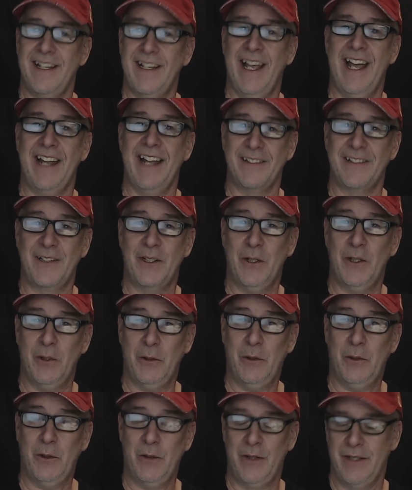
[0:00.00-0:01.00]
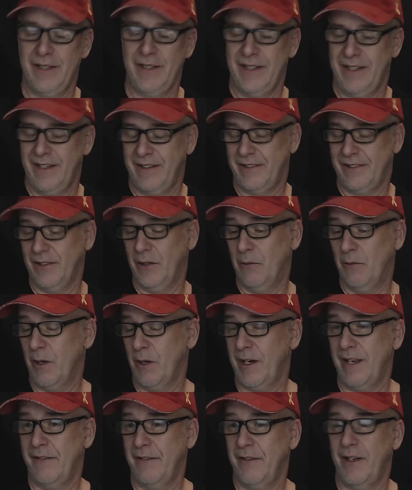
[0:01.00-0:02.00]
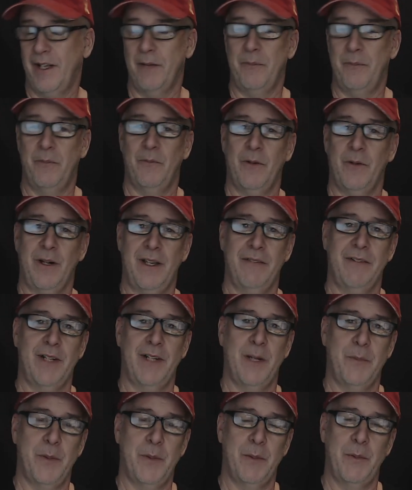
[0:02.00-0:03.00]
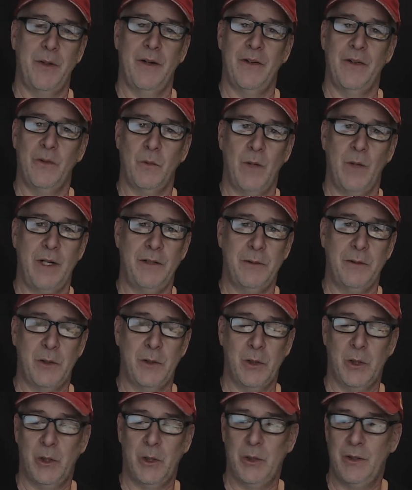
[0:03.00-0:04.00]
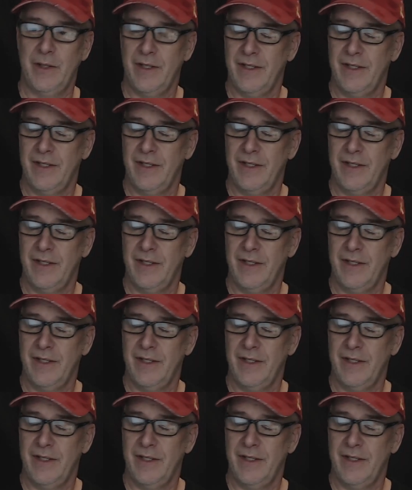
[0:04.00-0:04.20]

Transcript: That is cold. So we're giving up. We're giving up up here. It's way too cold.